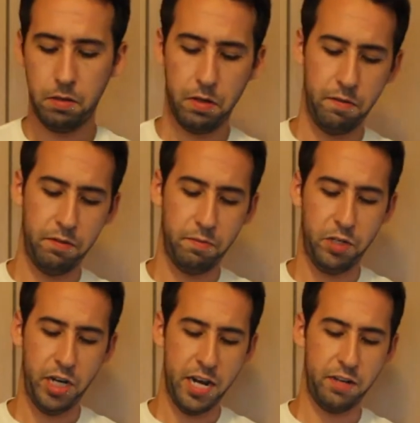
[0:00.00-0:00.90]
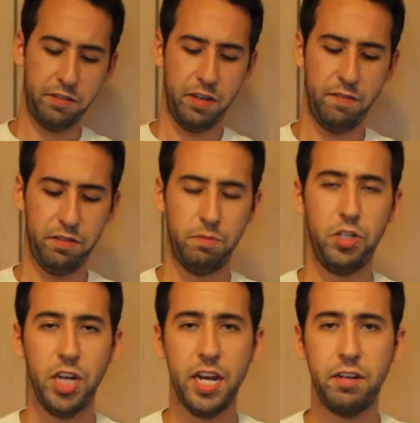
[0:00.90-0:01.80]
Give it some shakes. Give it some
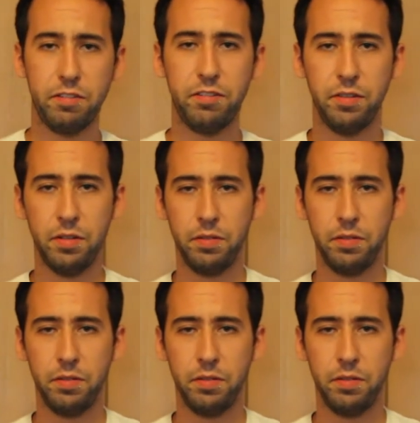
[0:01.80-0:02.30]
shakes.